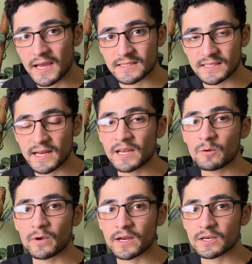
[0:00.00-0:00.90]
today
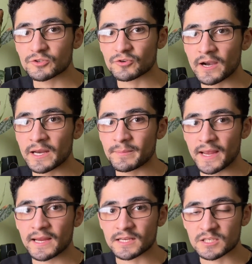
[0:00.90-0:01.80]
we're going to try and
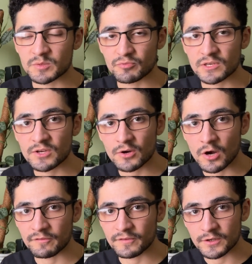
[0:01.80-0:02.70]
make espresso
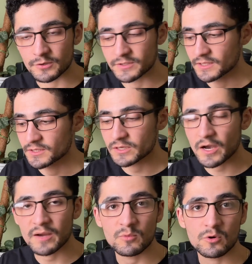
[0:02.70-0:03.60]
coffee using the
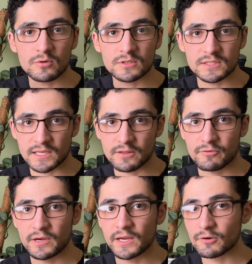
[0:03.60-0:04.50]
Timemore
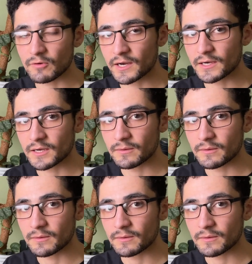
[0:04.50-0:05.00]
C3 grinder.